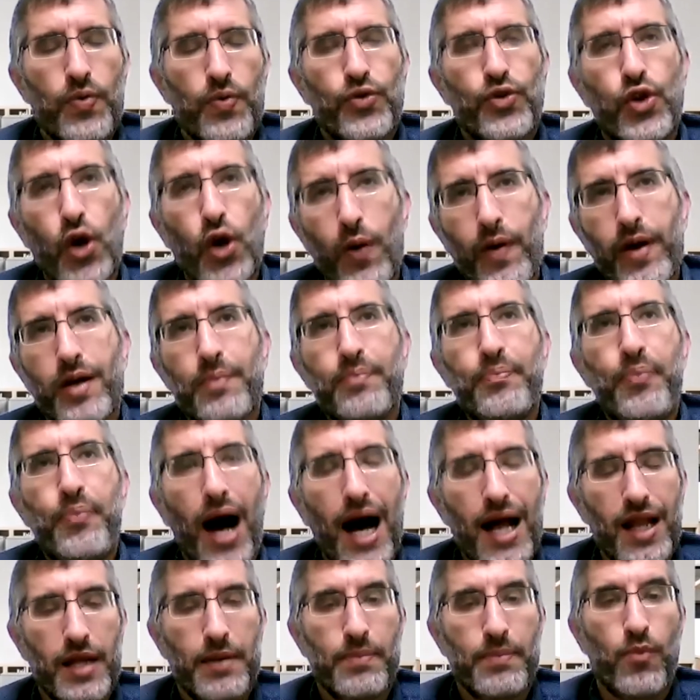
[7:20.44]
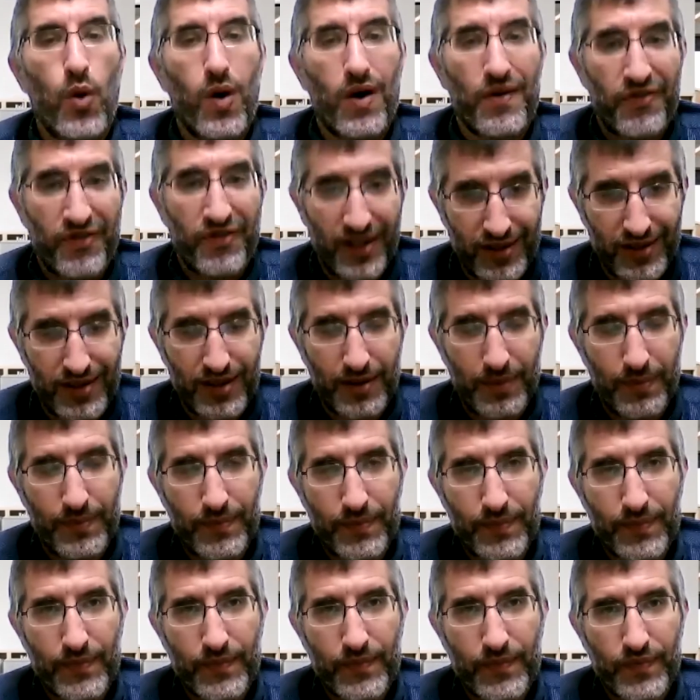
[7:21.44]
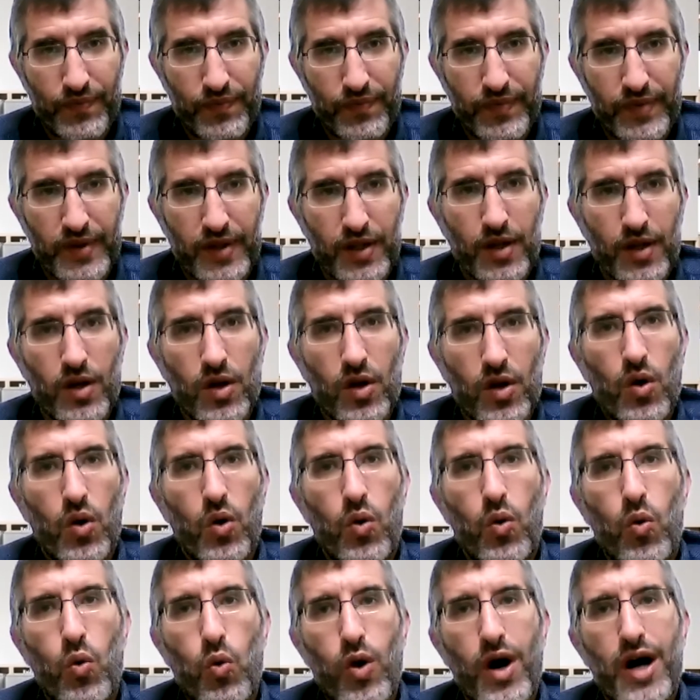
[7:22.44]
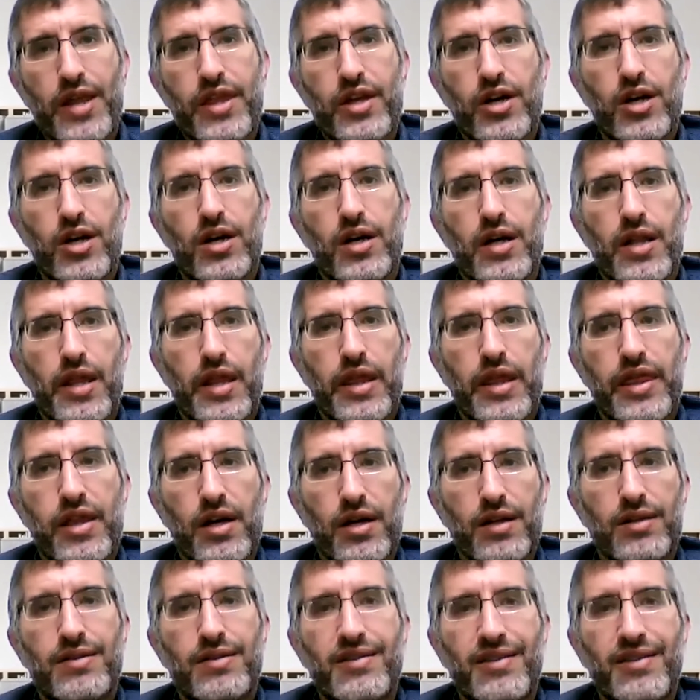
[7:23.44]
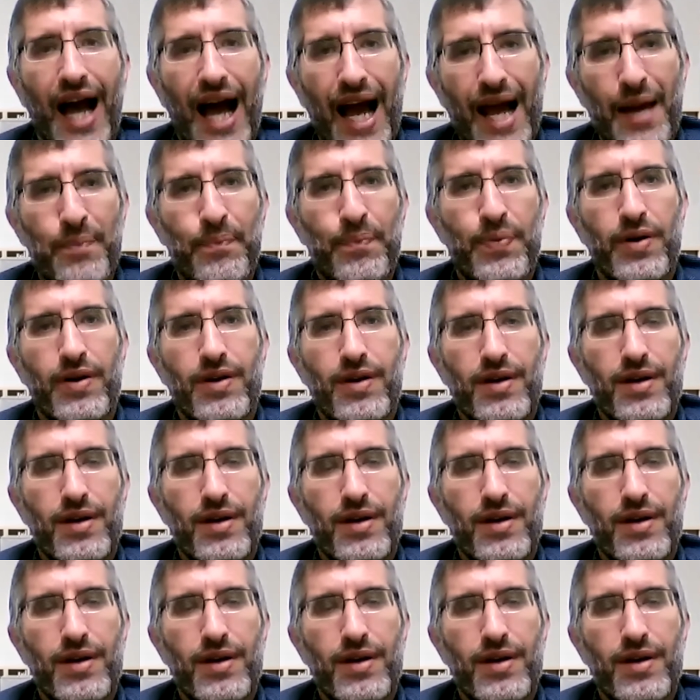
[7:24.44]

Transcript: during polymorphism whether the type